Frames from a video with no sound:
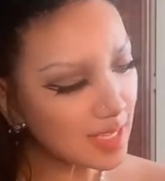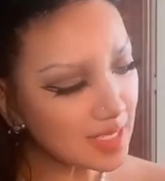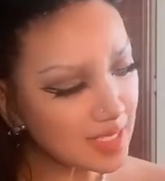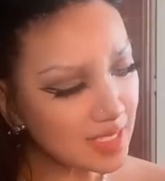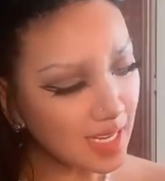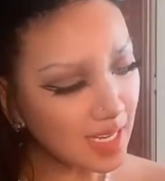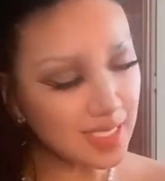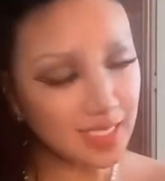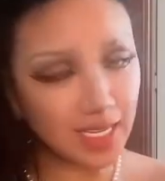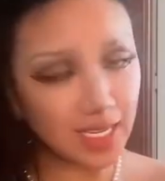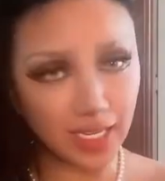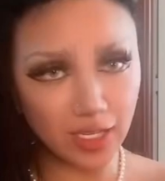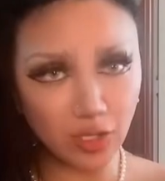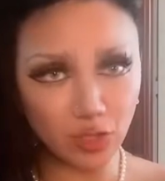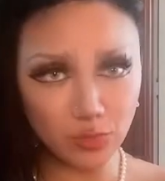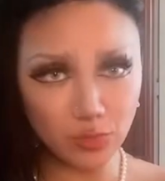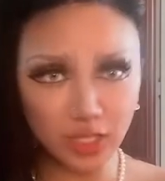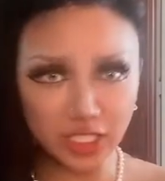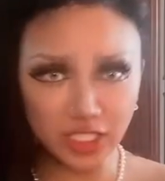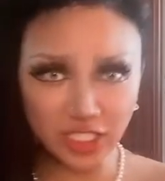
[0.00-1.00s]
and I
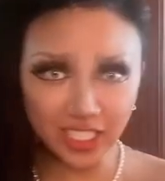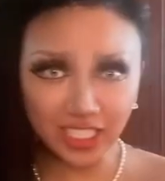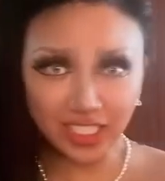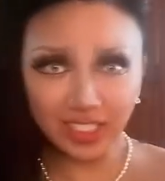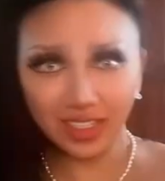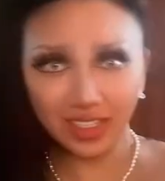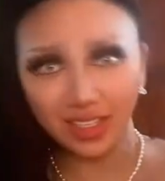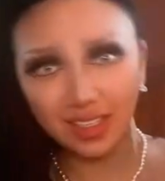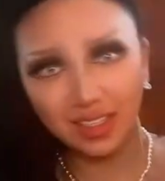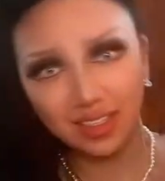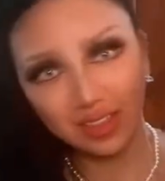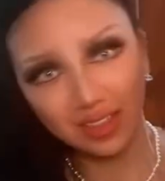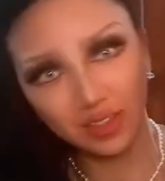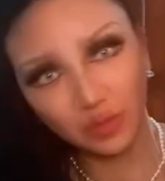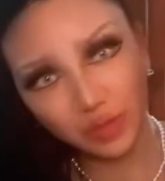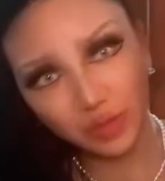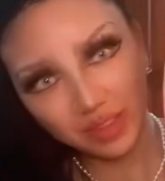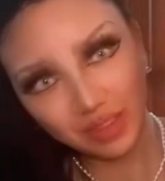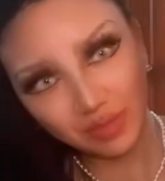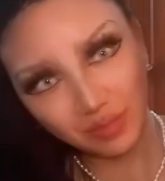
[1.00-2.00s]
take all my shit
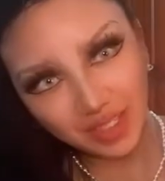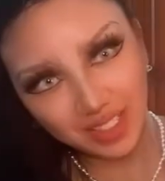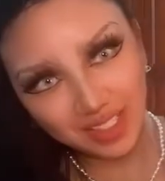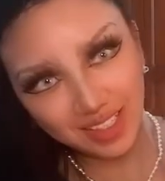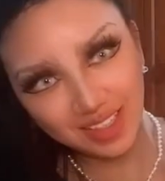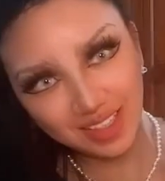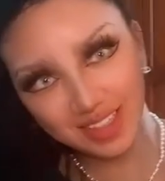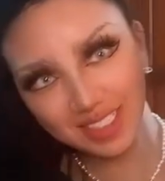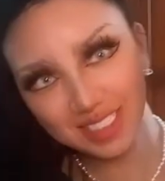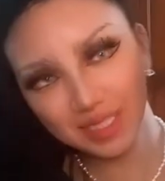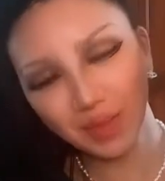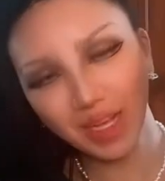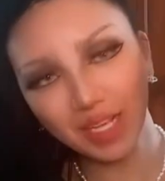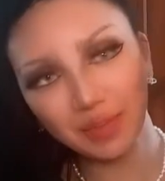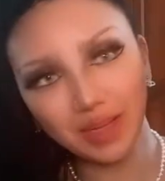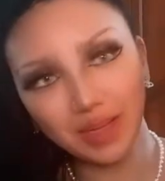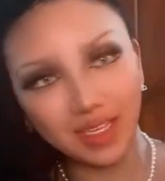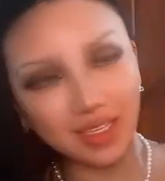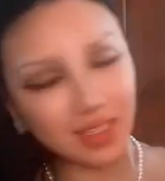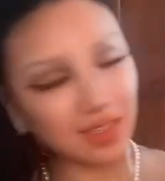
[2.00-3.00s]
with me in this
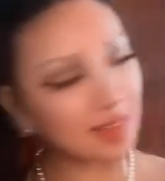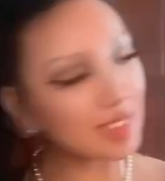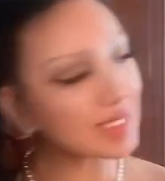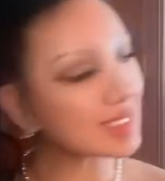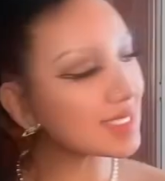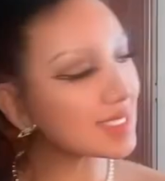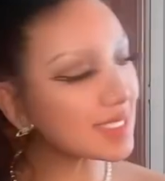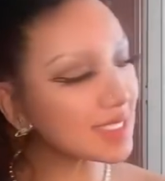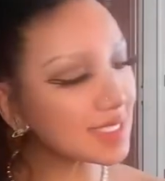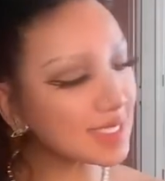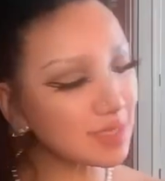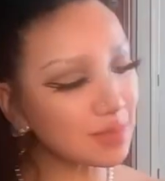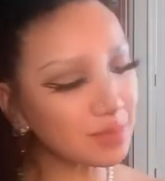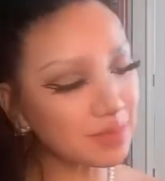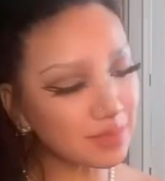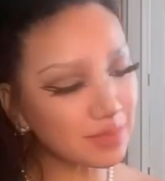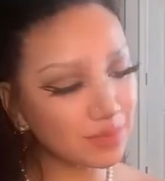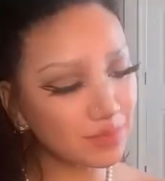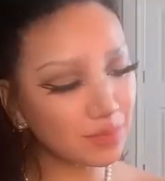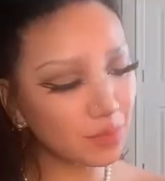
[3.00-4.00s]
backpack. This is
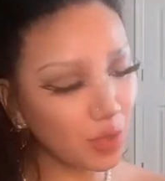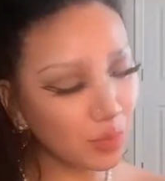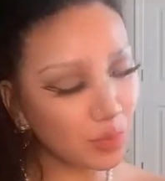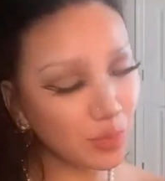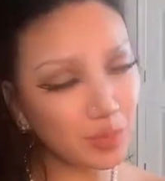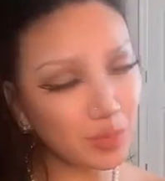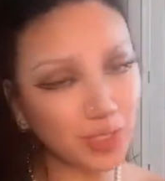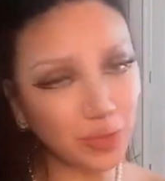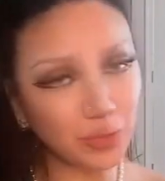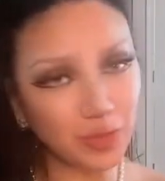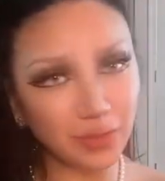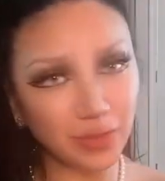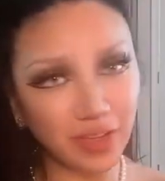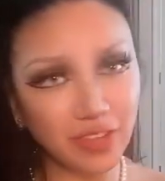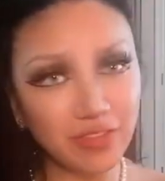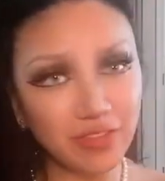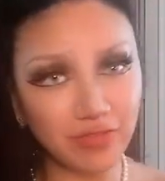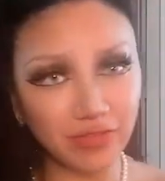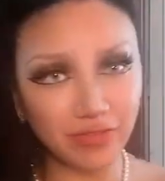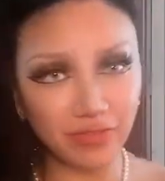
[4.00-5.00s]
probably one of
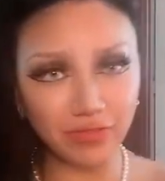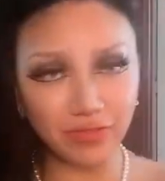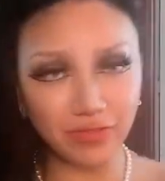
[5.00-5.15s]
my